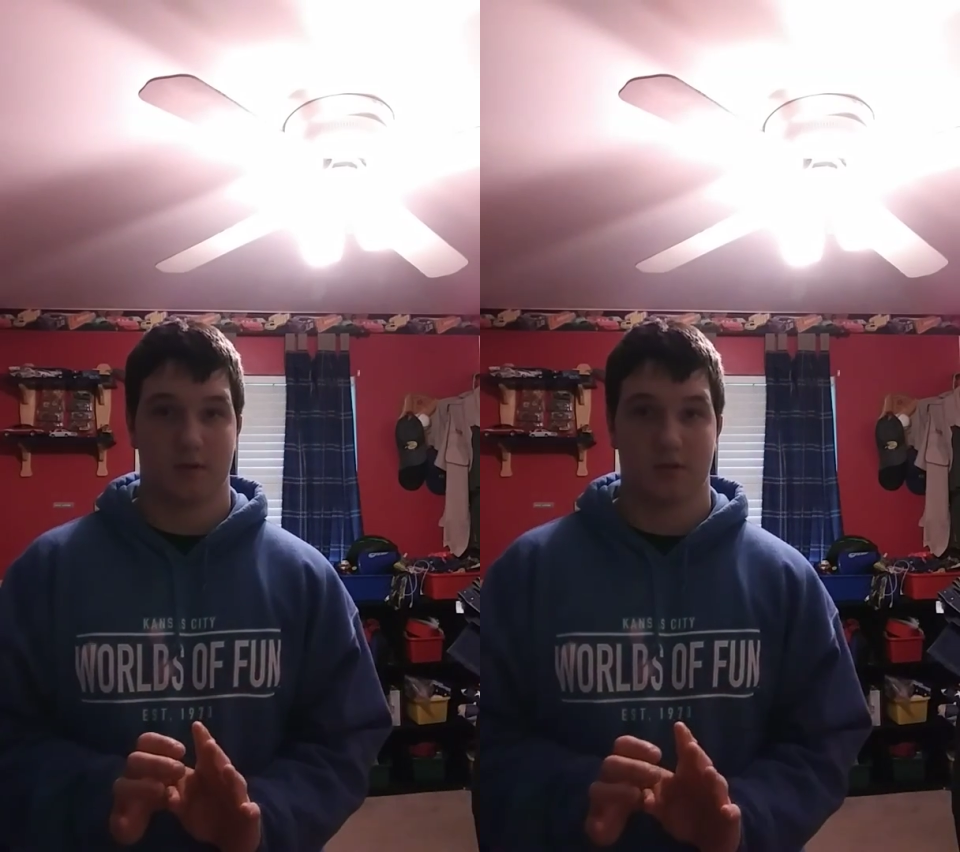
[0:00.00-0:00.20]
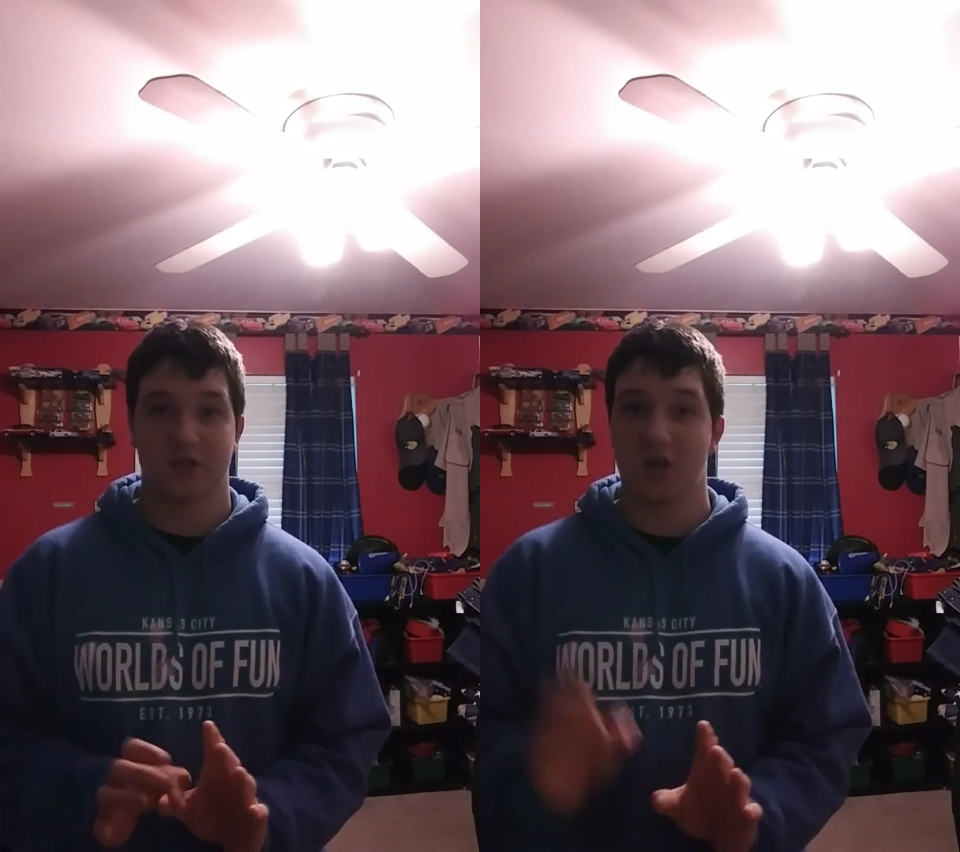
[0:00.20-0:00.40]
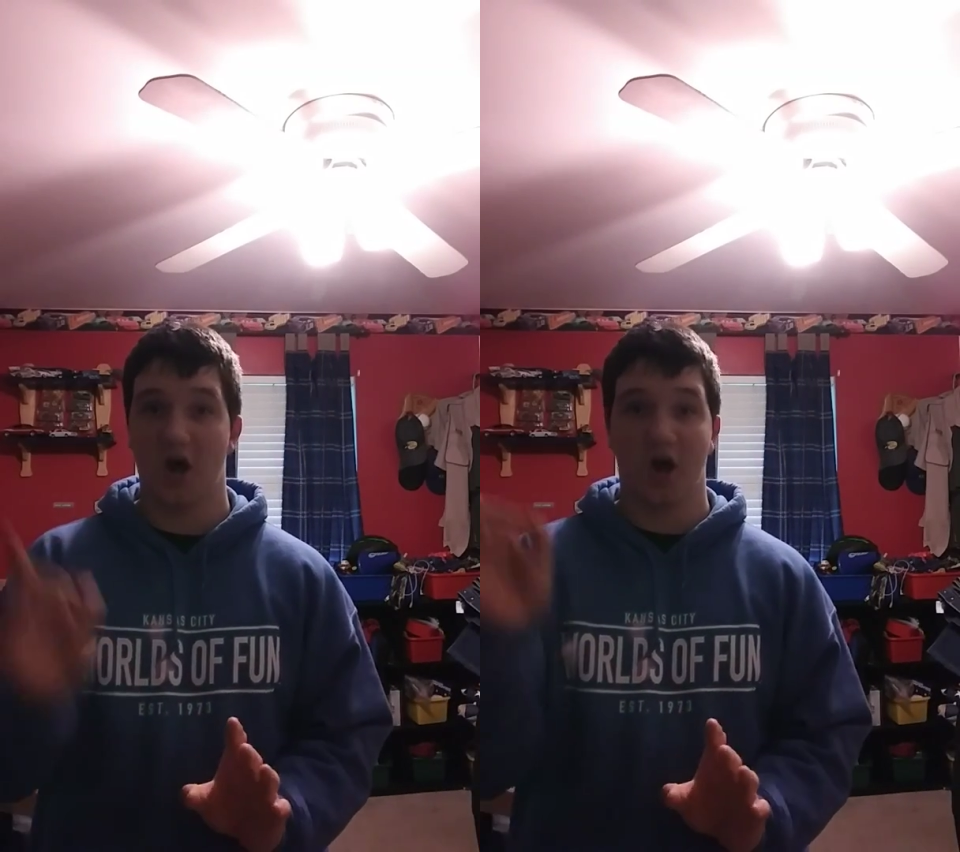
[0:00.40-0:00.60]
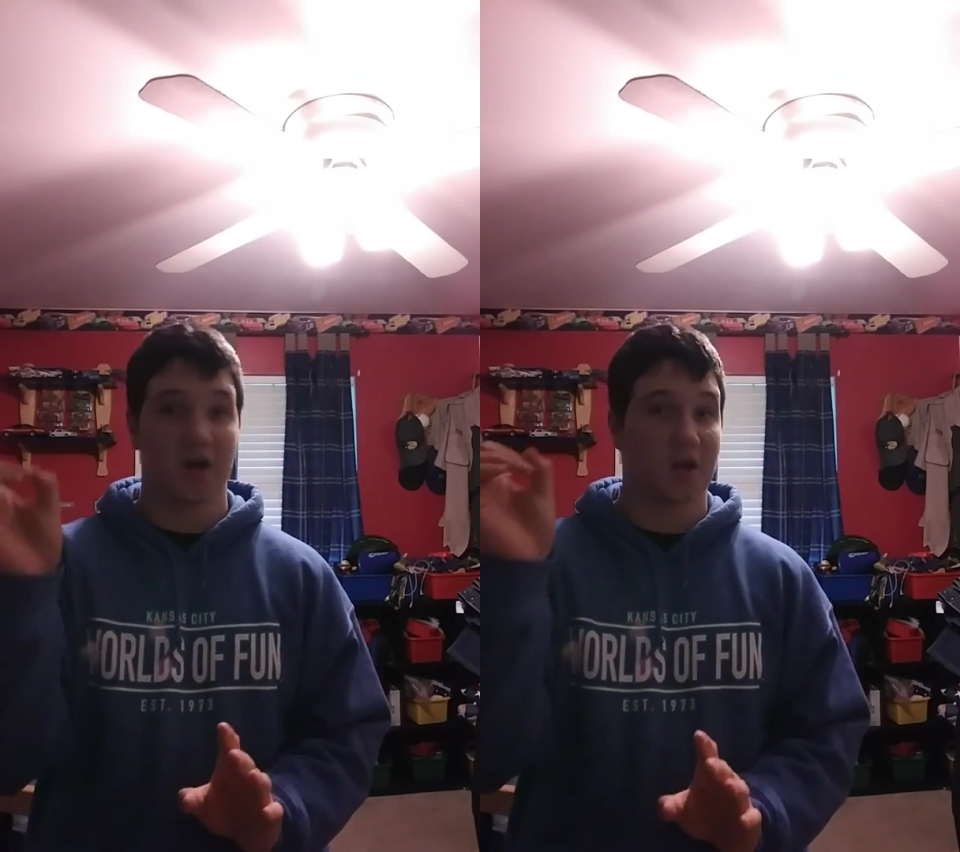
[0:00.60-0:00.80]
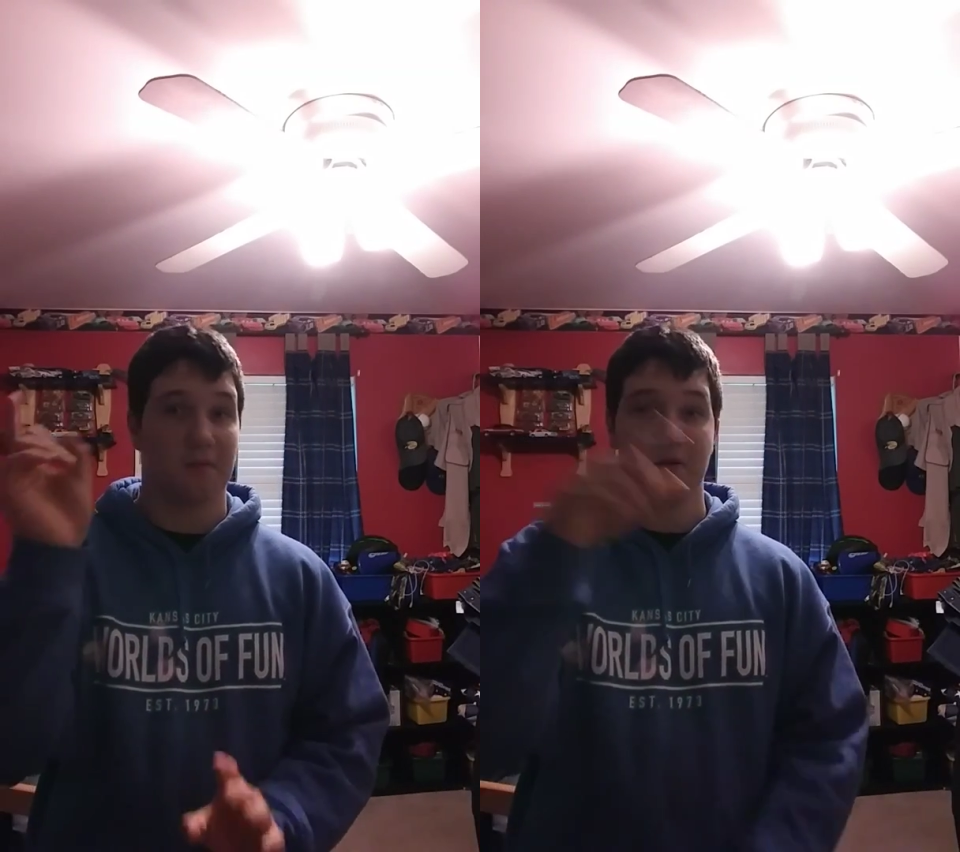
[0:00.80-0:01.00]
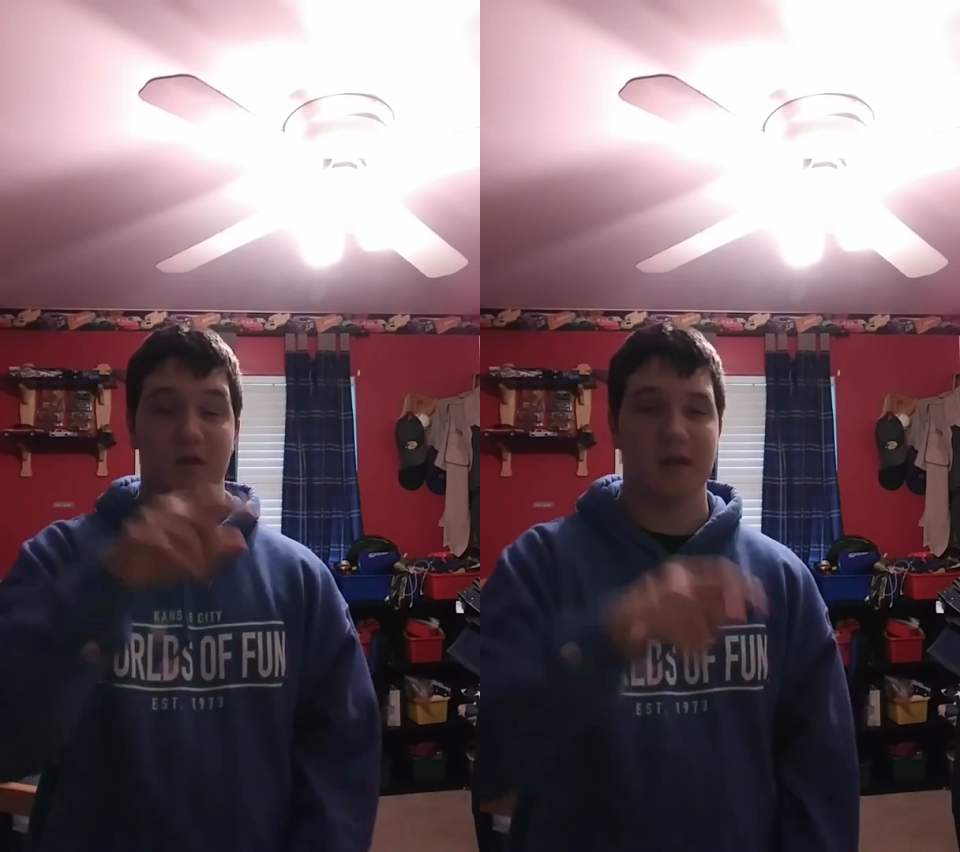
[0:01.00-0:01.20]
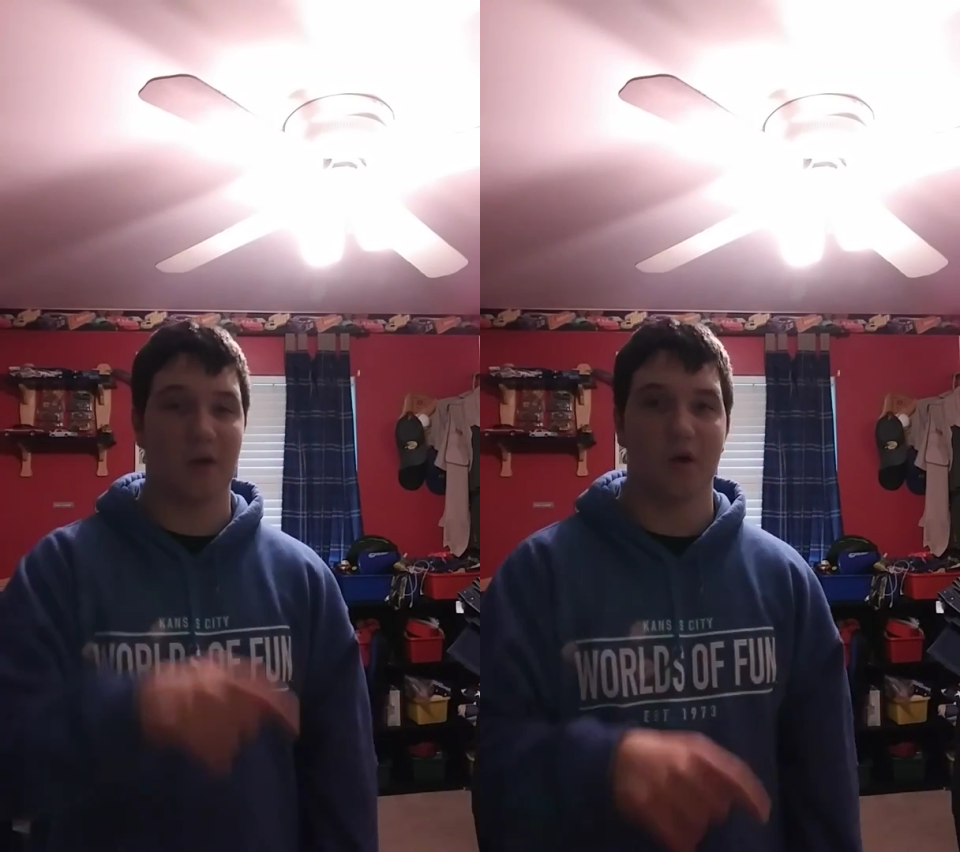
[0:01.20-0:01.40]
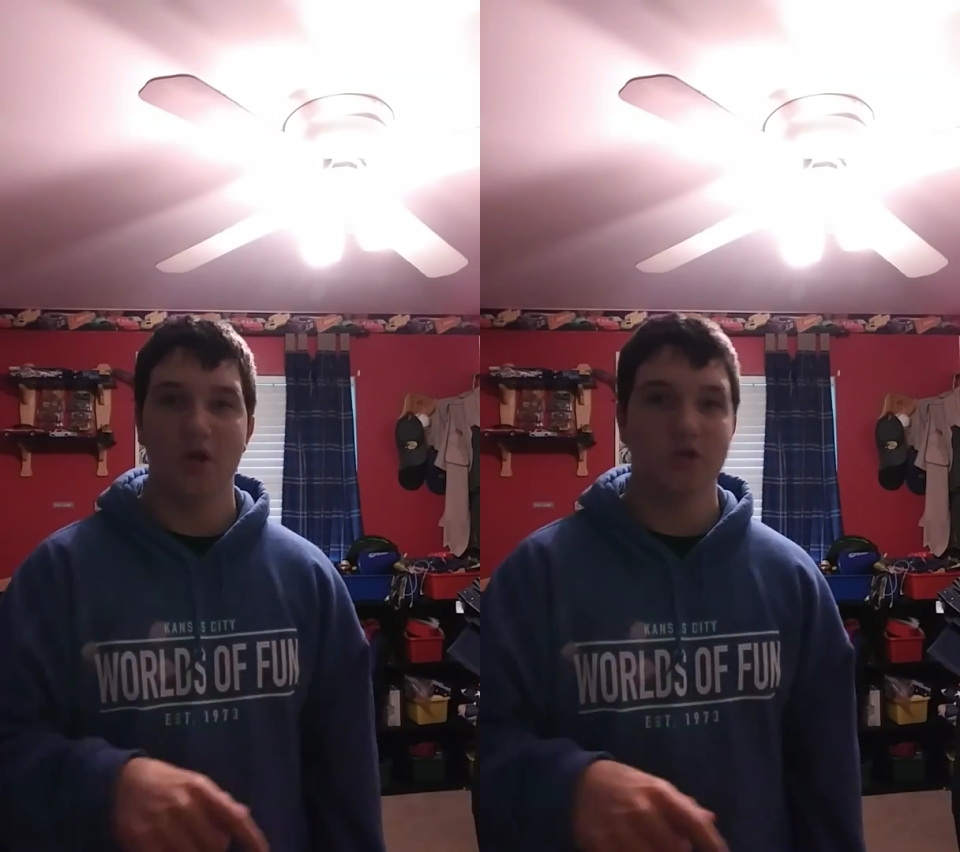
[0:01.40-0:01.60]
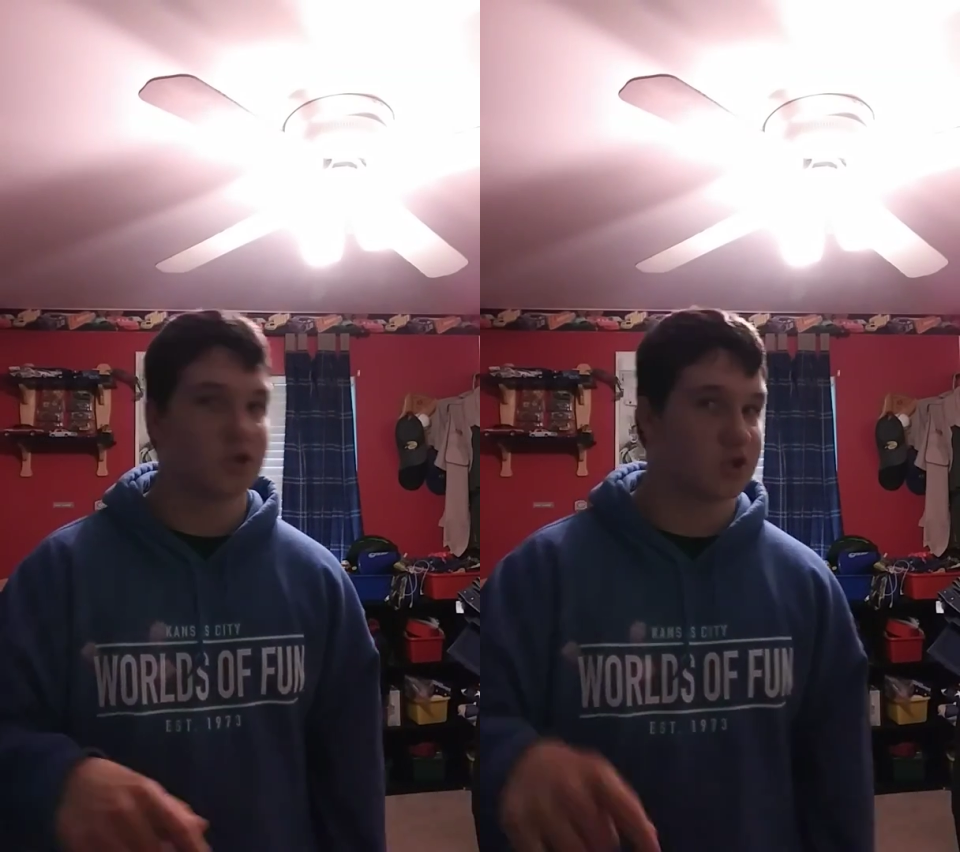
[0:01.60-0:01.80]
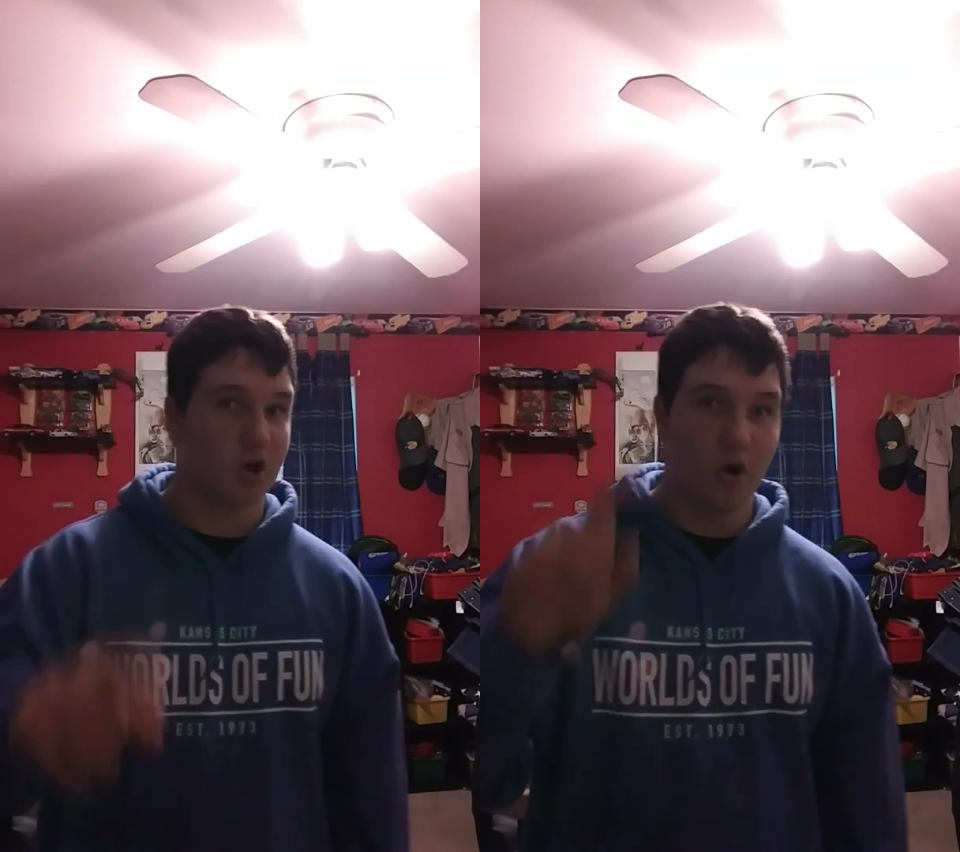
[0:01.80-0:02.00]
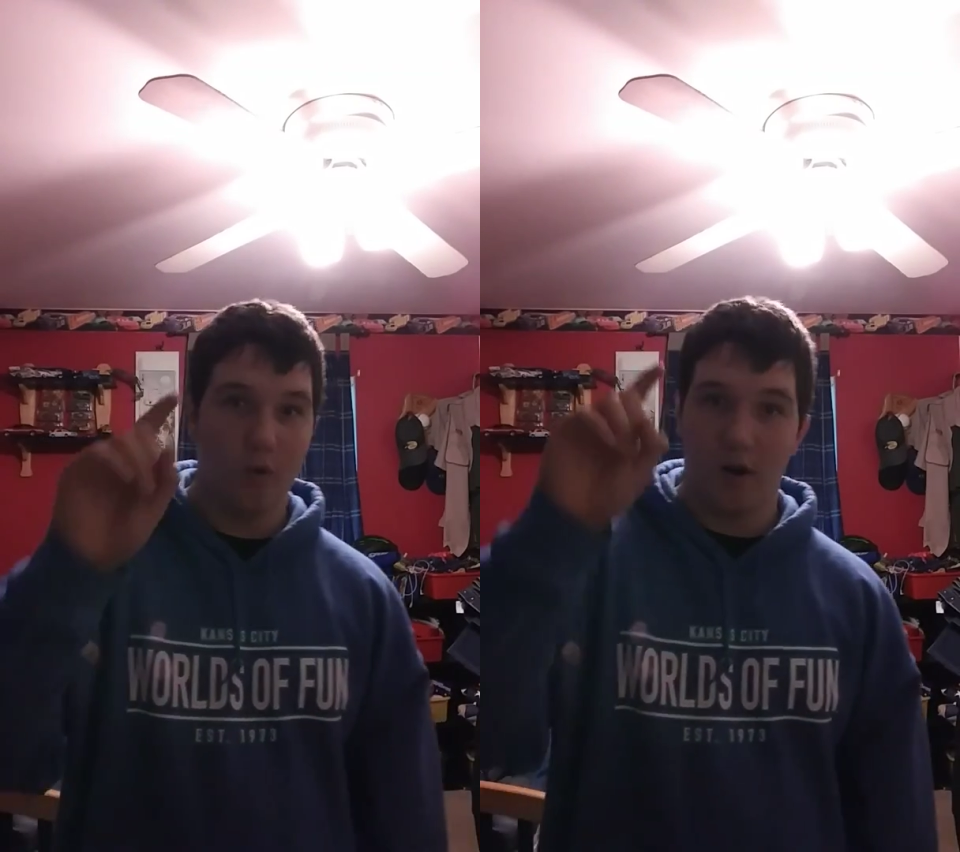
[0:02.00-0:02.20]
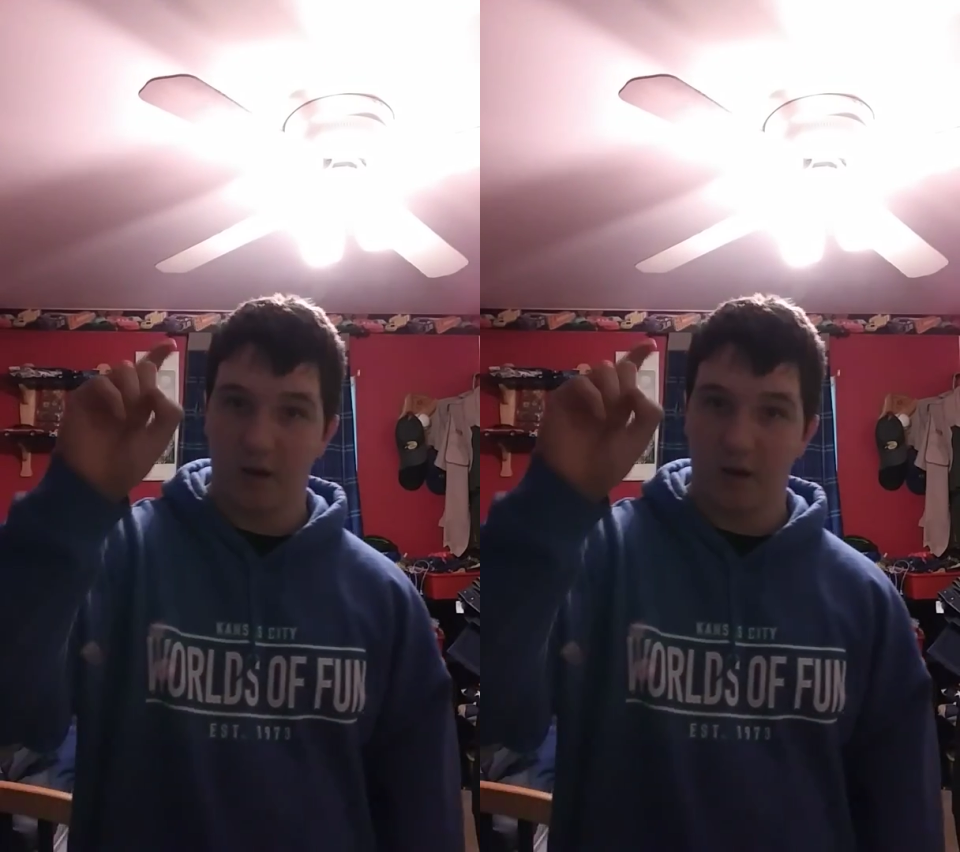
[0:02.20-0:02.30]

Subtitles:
Just go